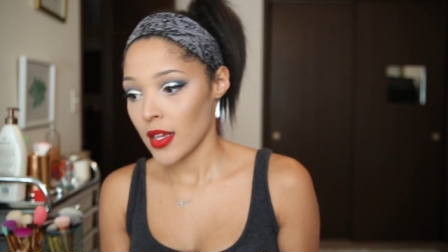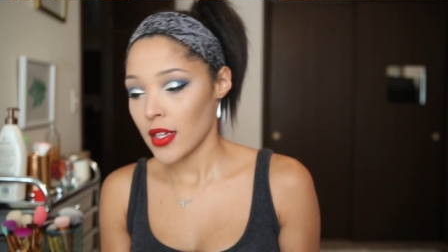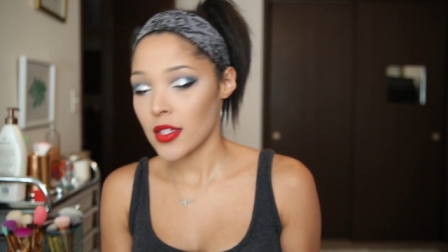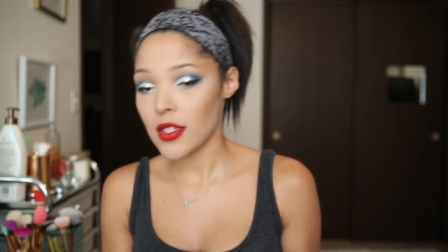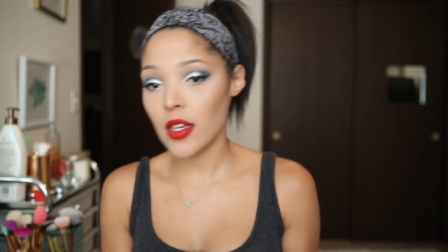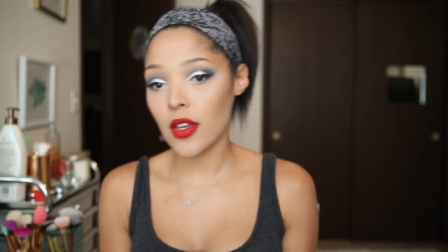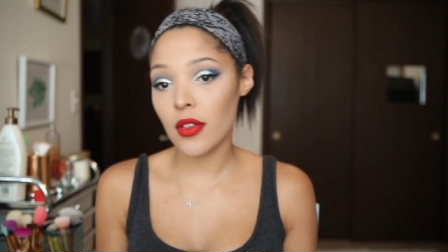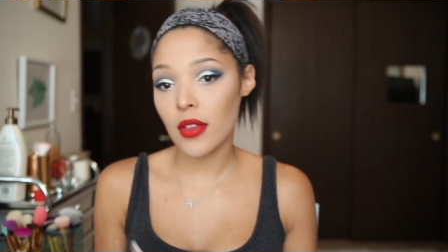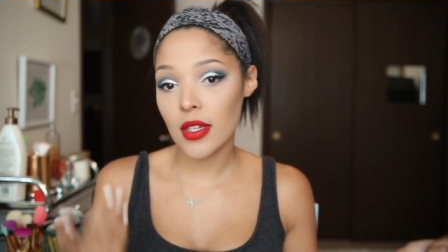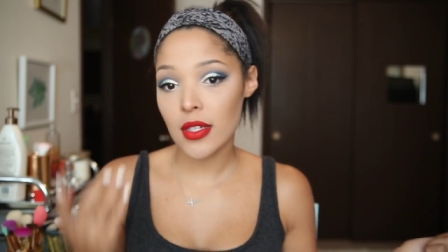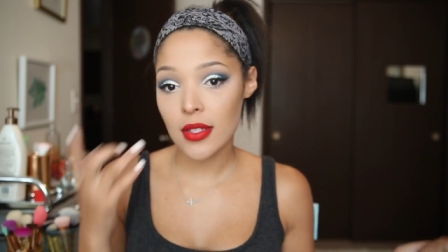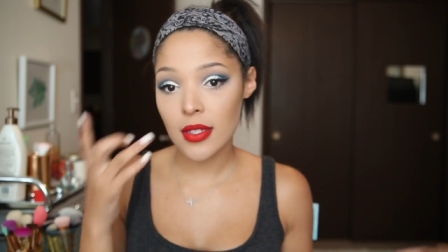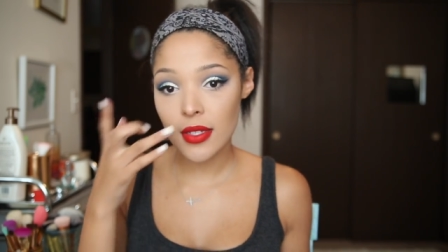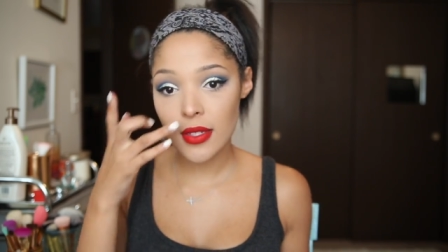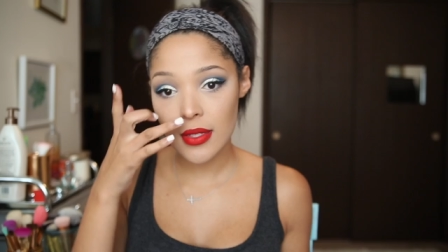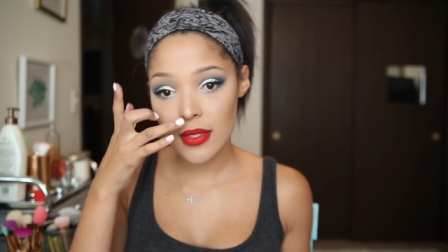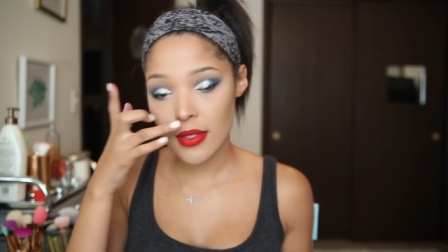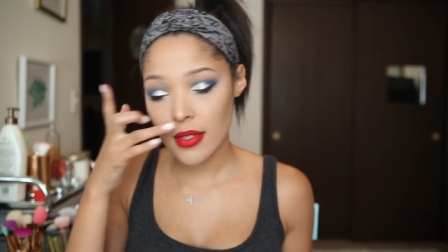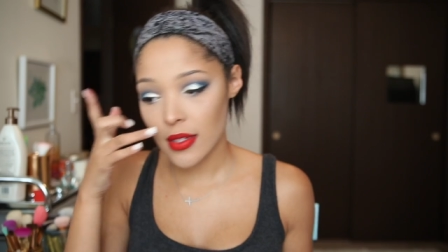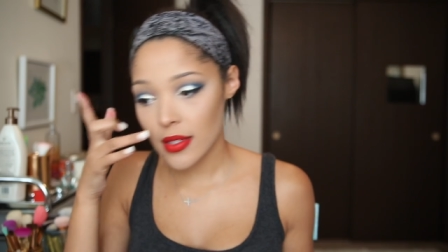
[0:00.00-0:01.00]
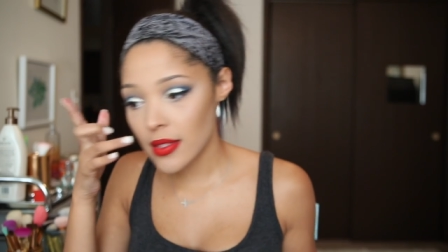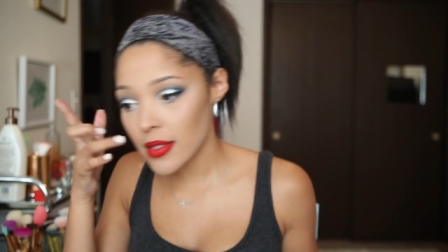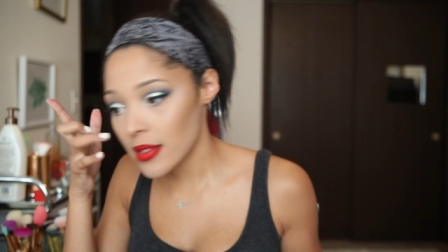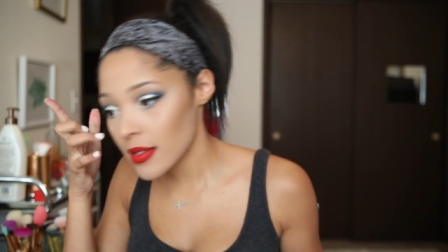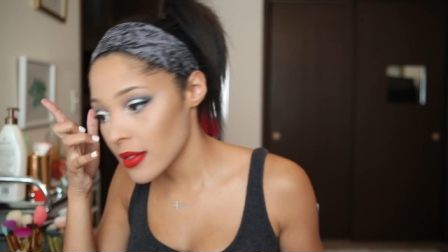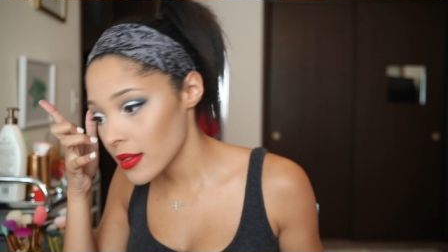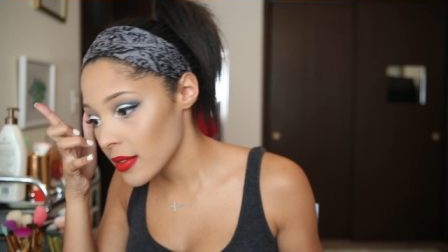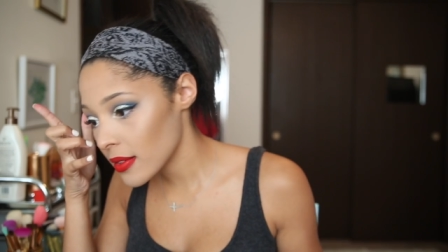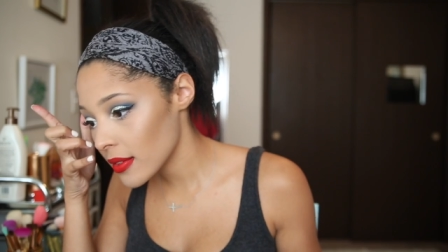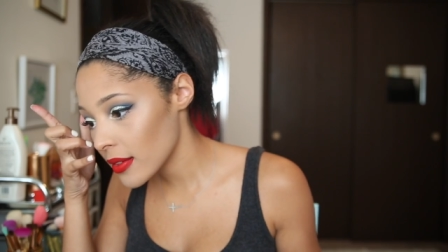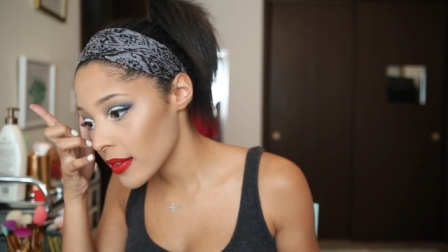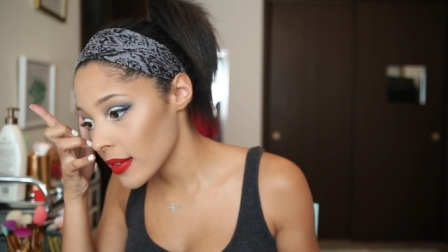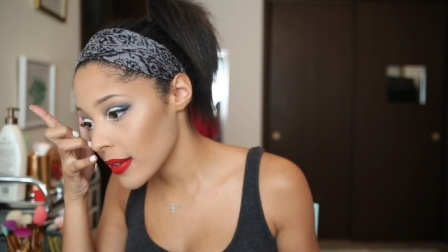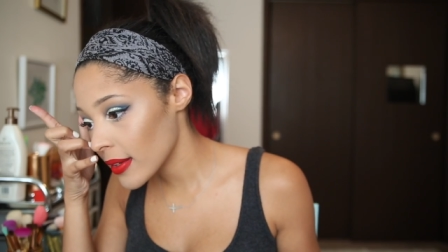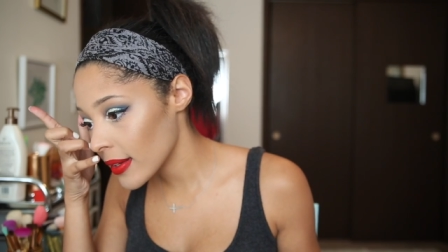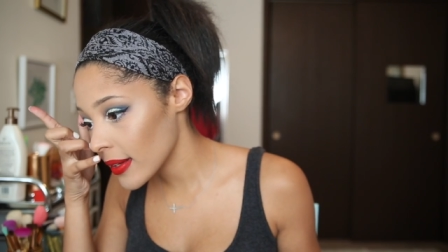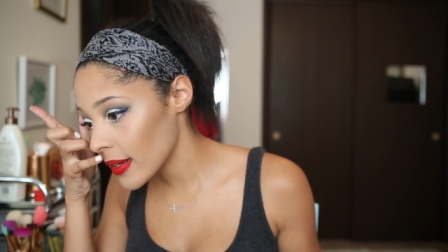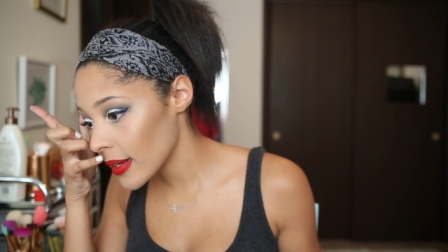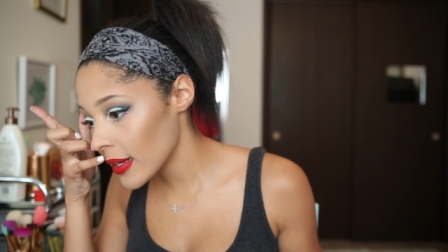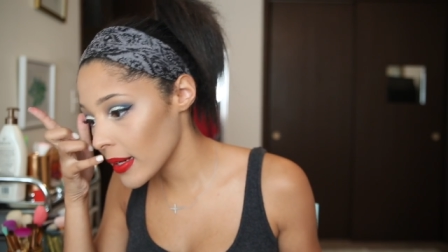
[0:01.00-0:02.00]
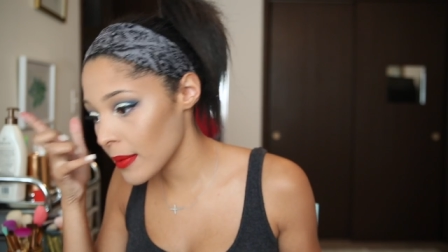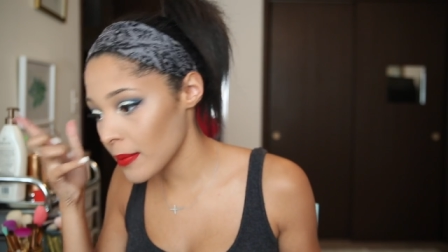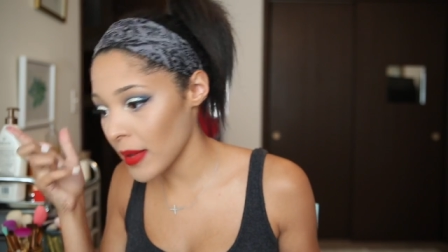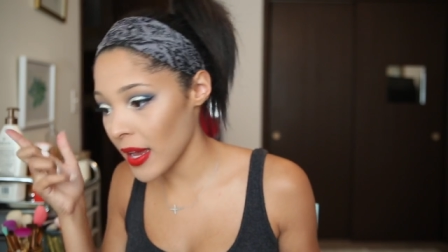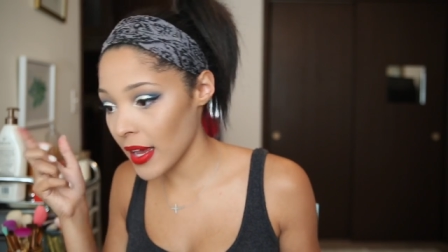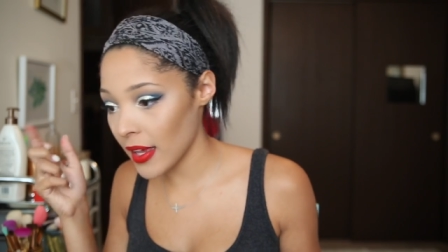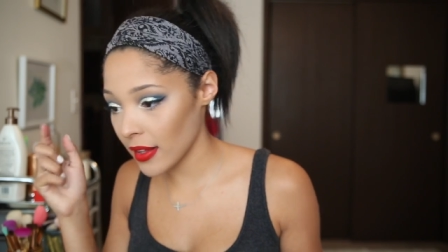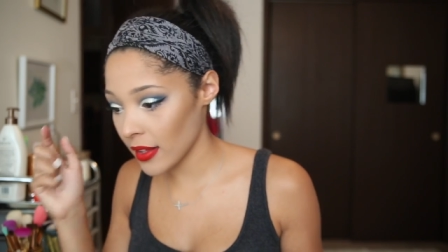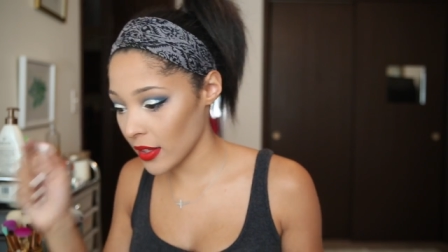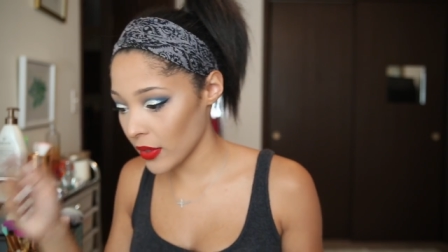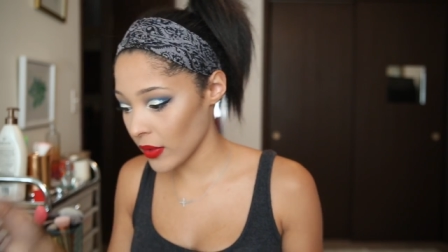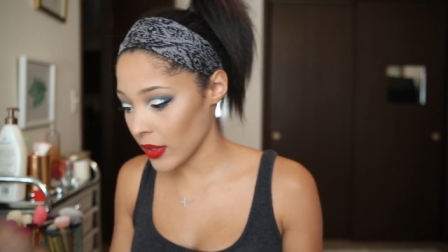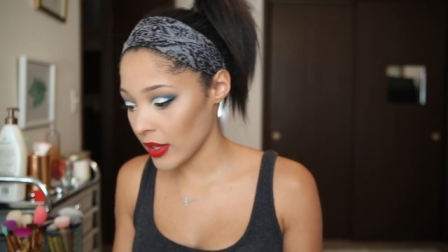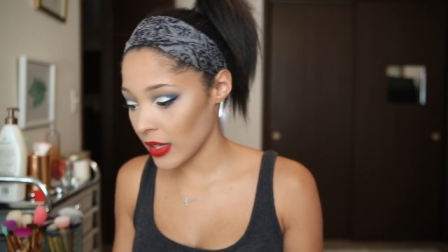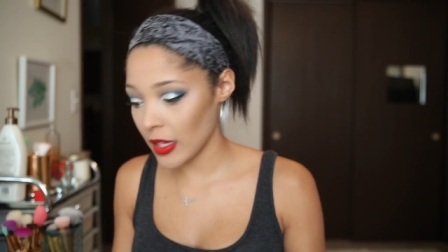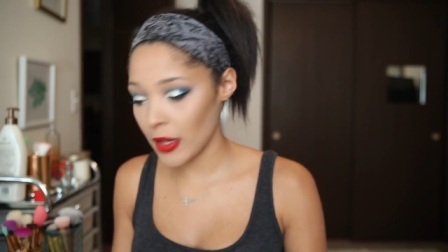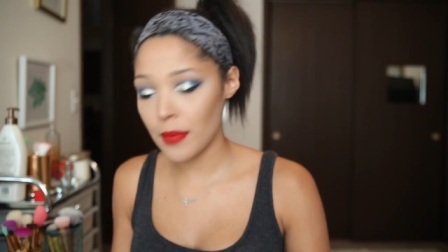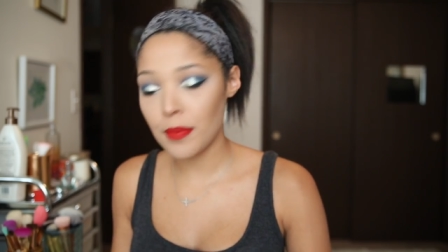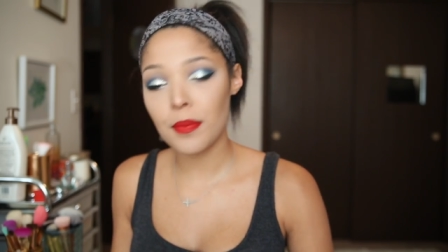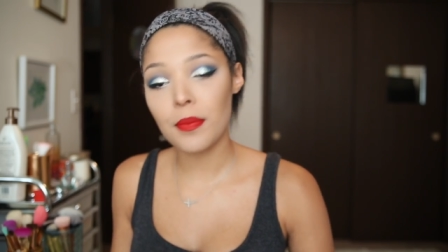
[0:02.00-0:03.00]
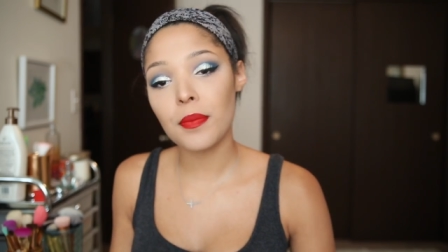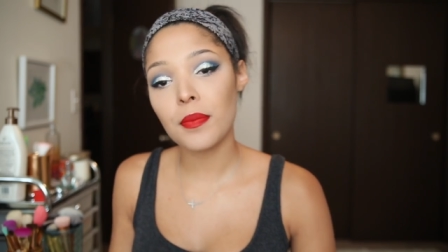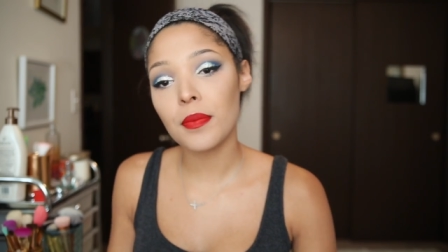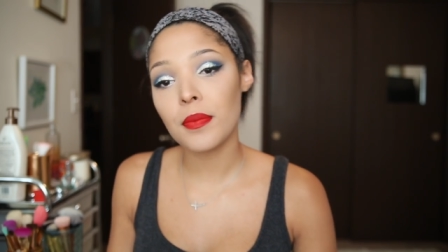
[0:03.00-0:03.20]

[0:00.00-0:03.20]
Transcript: So this is just a matte liquid lip